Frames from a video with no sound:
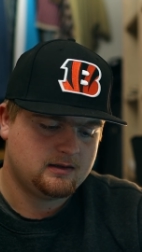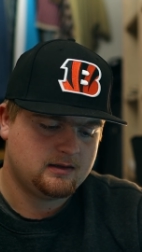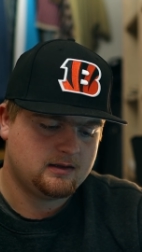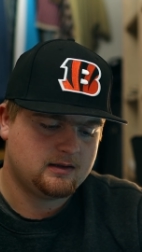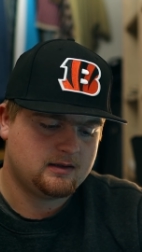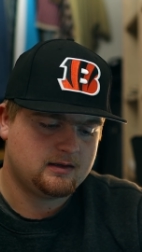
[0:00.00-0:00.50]

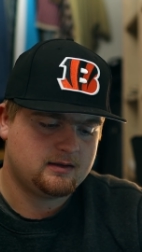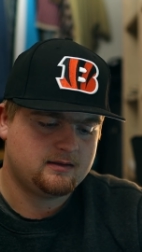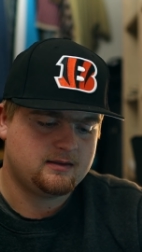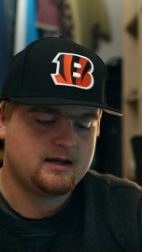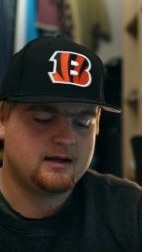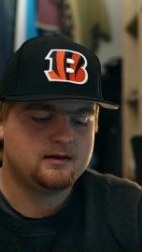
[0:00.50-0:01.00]
And
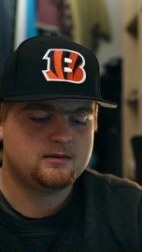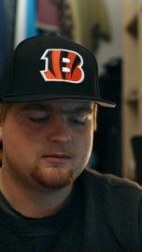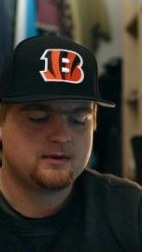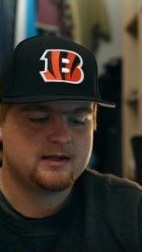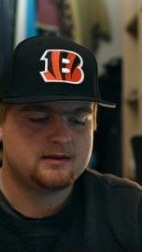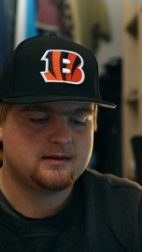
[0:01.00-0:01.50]
that
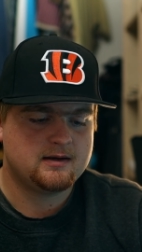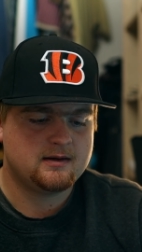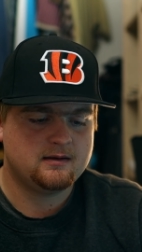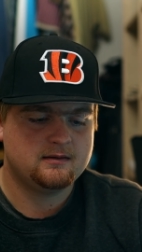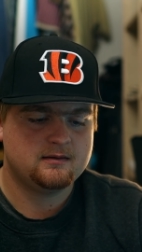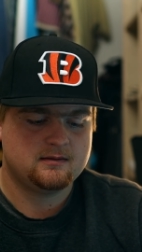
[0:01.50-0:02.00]
right
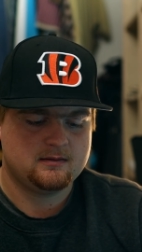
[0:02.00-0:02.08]
there